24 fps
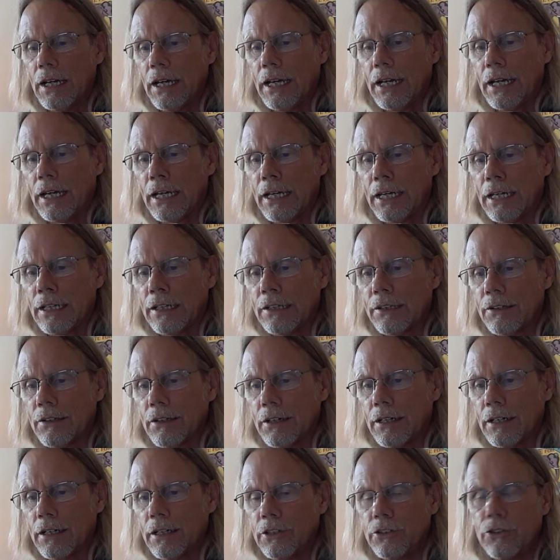And
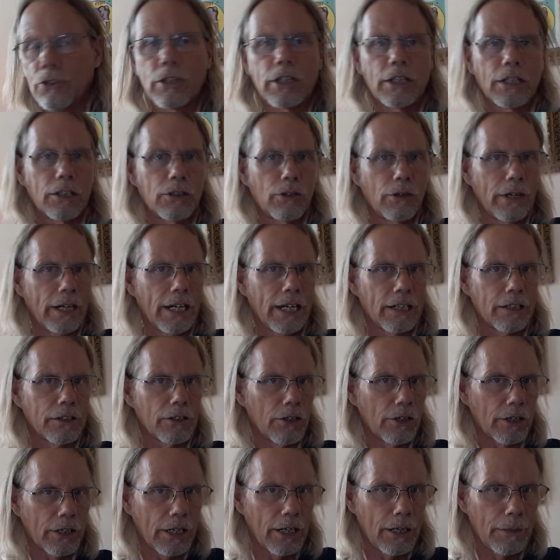you can go ahead and
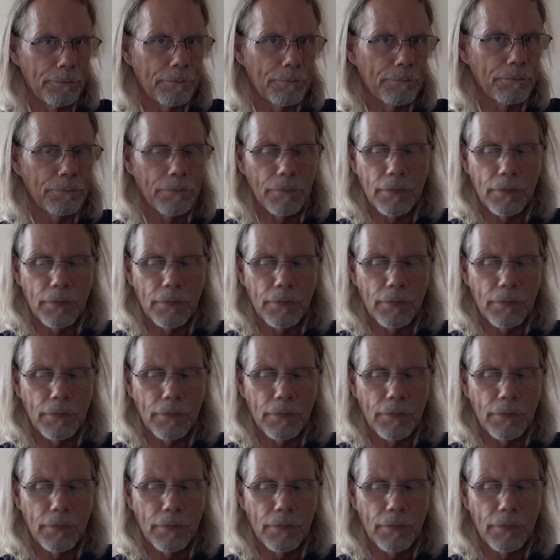look up